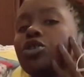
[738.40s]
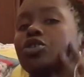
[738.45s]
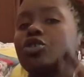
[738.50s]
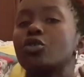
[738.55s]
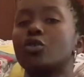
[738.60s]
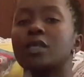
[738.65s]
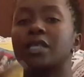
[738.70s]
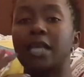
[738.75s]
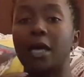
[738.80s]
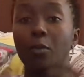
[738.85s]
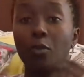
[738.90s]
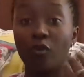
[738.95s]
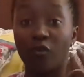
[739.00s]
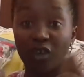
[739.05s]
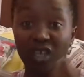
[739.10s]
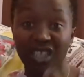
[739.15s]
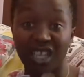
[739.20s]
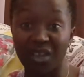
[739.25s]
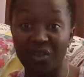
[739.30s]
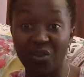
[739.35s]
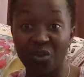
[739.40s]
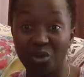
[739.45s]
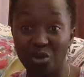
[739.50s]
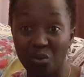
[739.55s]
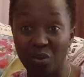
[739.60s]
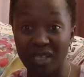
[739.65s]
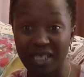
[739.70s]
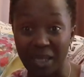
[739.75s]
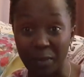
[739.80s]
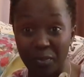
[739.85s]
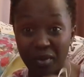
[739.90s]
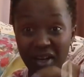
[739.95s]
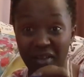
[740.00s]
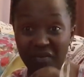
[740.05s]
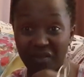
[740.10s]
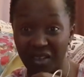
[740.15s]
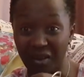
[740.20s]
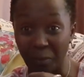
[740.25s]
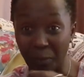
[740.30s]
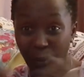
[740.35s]
show some of what I thought was a
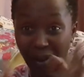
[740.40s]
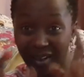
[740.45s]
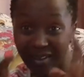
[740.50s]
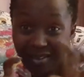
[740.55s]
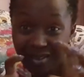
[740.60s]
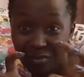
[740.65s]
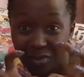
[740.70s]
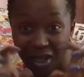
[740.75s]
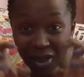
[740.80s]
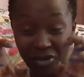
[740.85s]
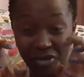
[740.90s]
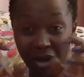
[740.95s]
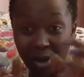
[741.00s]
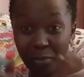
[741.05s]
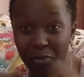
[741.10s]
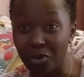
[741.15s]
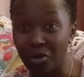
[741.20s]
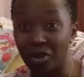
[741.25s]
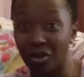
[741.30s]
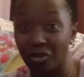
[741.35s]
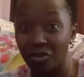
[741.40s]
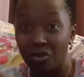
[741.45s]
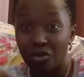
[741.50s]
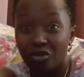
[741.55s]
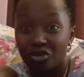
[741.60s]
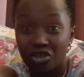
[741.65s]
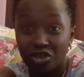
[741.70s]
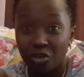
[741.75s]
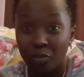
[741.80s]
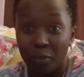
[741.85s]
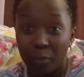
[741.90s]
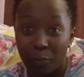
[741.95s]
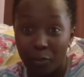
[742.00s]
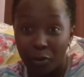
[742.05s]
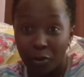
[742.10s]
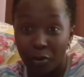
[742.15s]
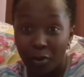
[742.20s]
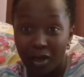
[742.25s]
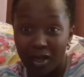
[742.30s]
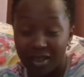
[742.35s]
private part. I grew up knowing you don't show
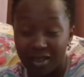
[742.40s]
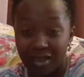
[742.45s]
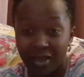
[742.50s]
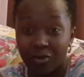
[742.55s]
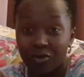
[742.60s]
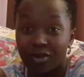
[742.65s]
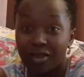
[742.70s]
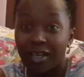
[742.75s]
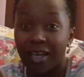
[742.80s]
people your hands.